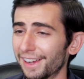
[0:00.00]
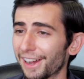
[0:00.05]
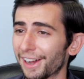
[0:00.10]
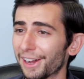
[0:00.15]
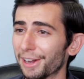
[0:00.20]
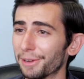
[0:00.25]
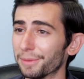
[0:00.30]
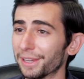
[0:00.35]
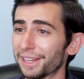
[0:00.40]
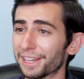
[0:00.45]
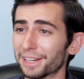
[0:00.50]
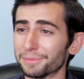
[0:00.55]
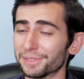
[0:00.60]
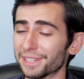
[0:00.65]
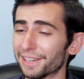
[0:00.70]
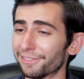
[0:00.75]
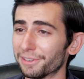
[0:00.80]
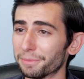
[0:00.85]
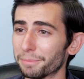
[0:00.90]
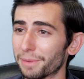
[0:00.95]
Um, it comes
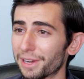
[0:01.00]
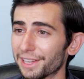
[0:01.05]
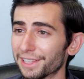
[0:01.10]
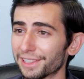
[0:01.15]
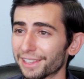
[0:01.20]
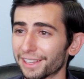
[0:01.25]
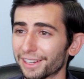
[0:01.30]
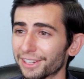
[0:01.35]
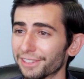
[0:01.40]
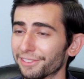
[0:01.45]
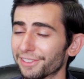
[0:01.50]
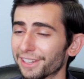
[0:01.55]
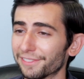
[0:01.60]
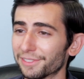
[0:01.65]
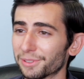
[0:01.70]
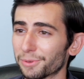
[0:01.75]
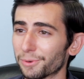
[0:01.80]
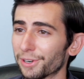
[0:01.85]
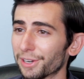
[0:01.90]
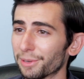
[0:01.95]
every month. I don't even have
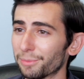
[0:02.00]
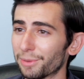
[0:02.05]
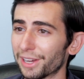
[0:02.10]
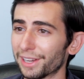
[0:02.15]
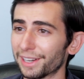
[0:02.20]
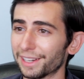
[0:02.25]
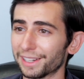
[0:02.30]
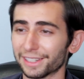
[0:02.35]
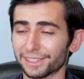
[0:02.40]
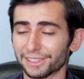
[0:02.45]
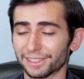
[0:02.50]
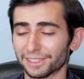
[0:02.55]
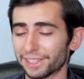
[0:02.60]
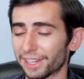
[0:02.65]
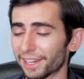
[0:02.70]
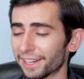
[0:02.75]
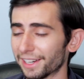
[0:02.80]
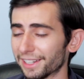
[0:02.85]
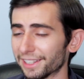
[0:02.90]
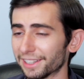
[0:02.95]
to worry about it. I just
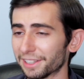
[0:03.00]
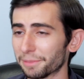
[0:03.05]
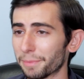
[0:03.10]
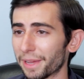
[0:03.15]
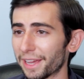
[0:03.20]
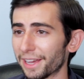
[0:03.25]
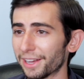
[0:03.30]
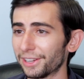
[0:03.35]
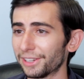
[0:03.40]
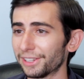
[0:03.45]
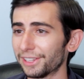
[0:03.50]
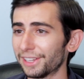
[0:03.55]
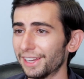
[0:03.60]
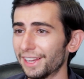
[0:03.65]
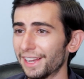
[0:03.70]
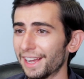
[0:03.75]
get it in the mail.